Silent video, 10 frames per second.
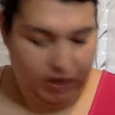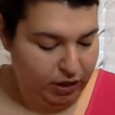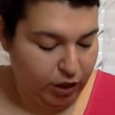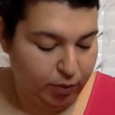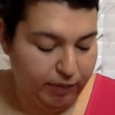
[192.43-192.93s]

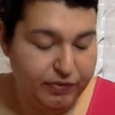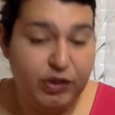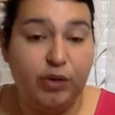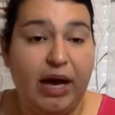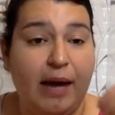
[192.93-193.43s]
Your rift
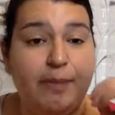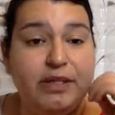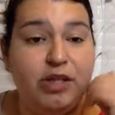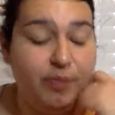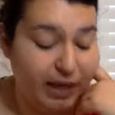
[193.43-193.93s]
zone
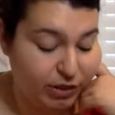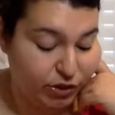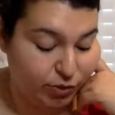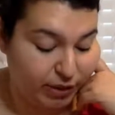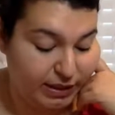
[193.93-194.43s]
happens on page
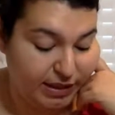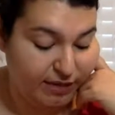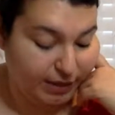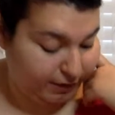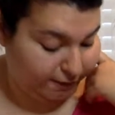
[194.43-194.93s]

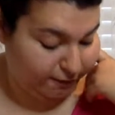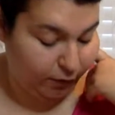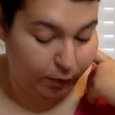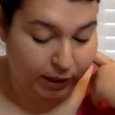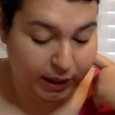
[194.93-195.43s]

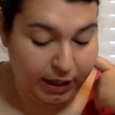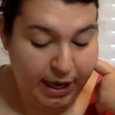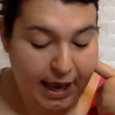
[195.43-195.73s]
374,